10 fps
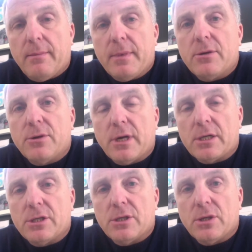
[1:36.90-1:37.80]

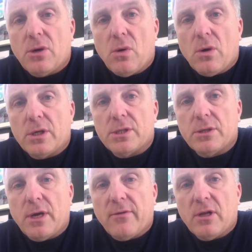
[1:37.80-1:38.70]
introduction to the course so
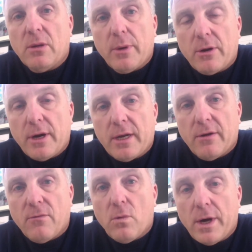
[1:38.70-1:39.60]
you have a little better
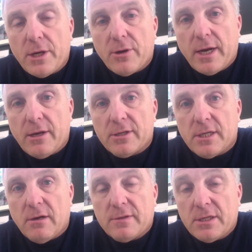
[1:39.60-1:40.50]
idea of what you're getting
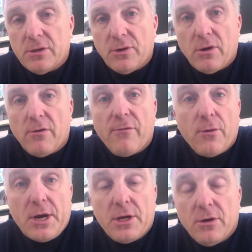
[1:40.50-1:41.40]
yourselves into. There are
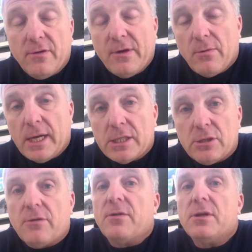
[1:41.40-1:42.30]
42 of you
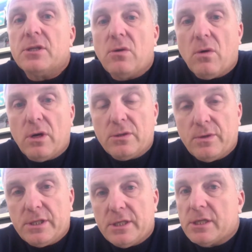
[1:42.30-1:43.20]
registered for this course,
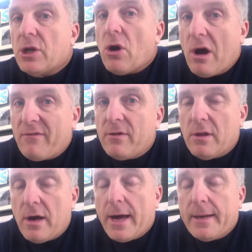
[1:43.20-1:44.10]
which is an awful
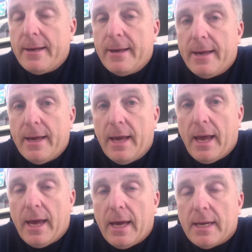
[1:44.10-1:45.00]
lot,
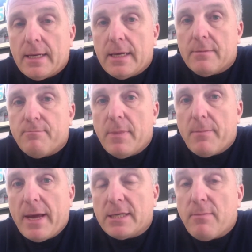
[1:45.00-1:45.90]
and
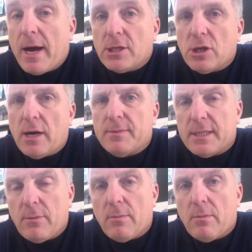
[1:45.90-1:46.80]
it makes my job
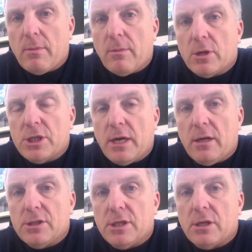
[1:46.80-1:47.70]
somewhat more
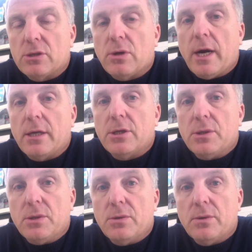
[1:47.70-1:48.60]
challenging to try
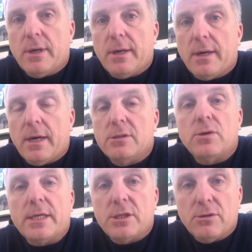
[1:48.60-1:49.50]
to
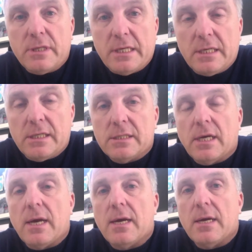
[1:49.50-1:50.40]
address your needs
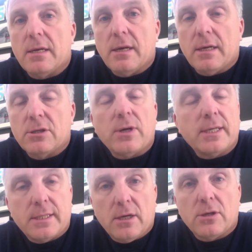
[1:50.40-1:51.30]
and try to
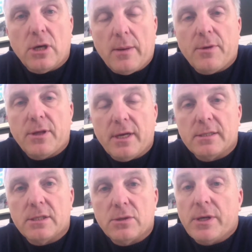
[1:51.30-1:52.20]
stay on top of
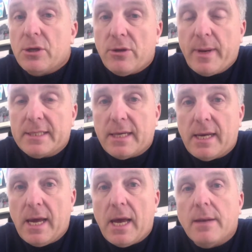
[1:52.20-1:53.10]
things, and so I do the best I
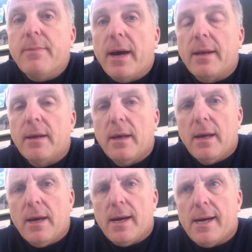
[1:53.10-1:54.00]
can, but
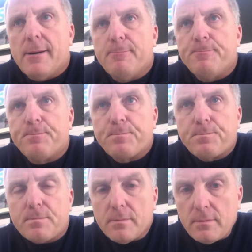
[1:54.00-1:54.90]
I
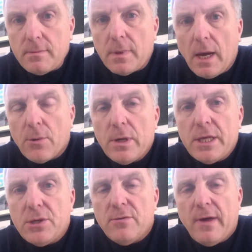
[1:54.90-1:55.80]

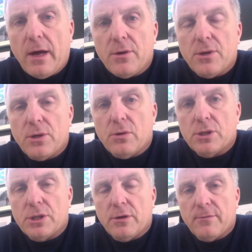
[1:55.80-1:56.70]
really do value the
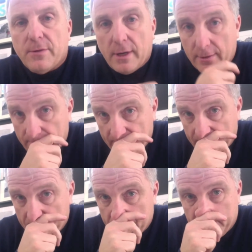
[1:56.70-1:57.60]
notion of
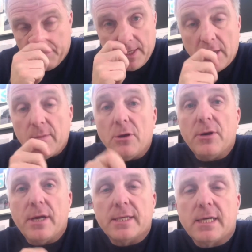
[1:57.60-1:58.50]

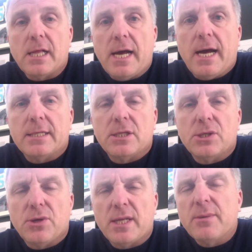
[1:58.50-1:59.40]
community as a class, and
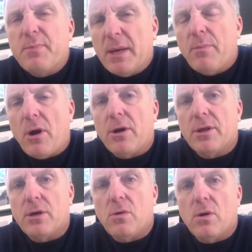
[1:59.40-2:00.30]
so that's a big part
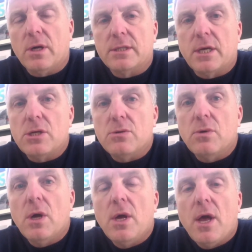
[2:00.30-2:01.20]
of the course, that
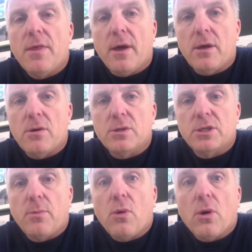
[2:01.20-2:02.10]
you
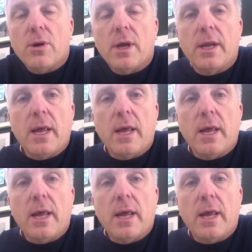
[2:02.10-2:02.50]
support and